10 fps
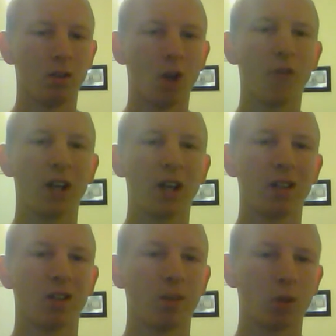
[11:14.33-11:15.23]
don't
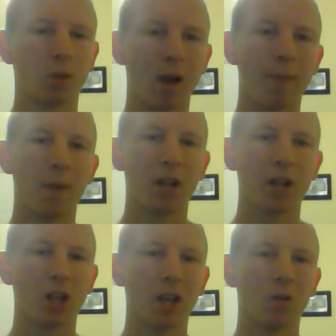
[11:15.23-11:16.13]
forget to subscribe to my
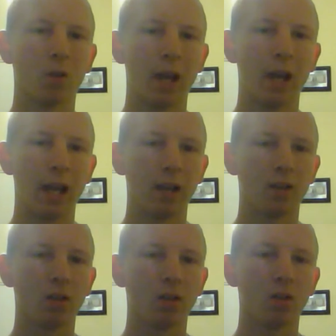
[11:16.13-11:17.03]
channel,
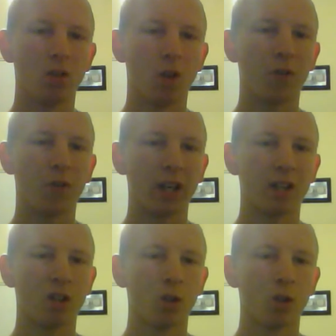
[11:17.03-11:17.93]
and don't
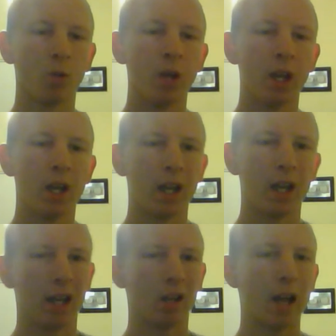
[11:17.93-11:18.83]
forget to
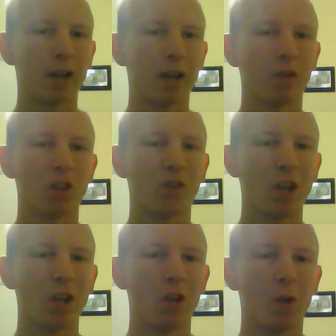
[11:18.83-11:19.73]
hit a like on this
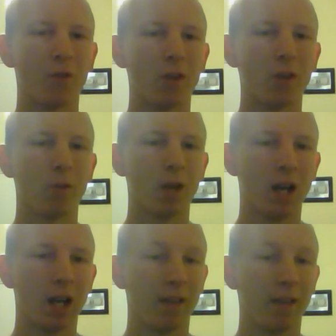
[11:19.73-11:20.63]
video if
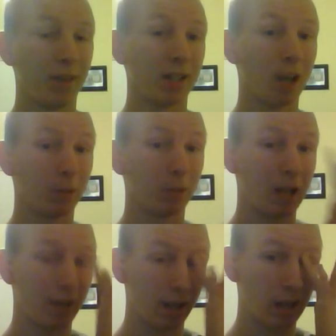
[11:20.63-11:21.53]
this helped
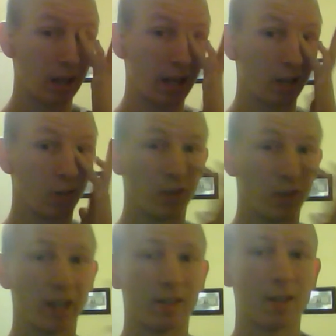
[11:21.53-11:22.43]
out anything, and don't
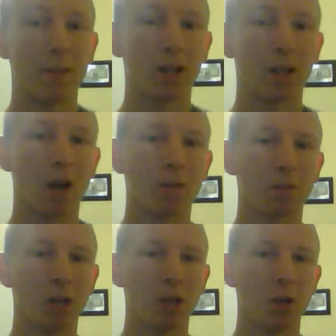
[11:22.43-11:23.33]
forget to send me in the
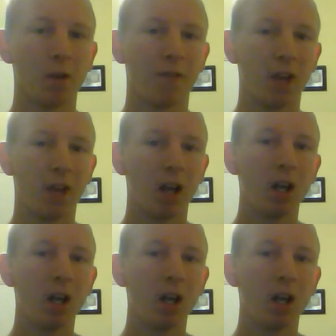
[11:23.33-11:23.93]
comments below if